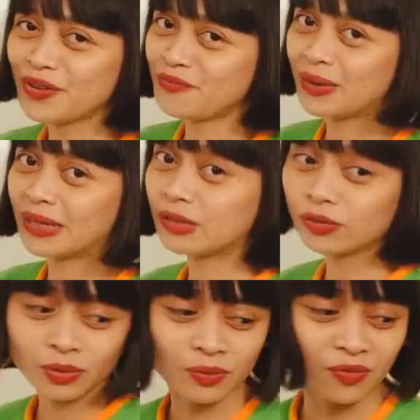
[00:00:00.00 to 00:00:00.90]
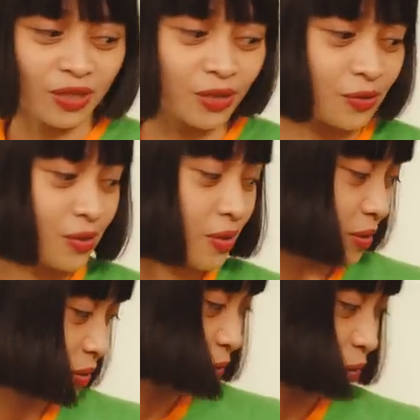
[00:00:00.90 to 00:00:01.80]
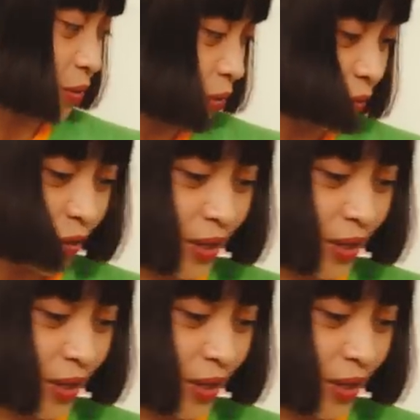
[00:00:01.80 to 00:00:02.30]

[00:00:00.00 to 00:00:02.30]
of my YouTube videos over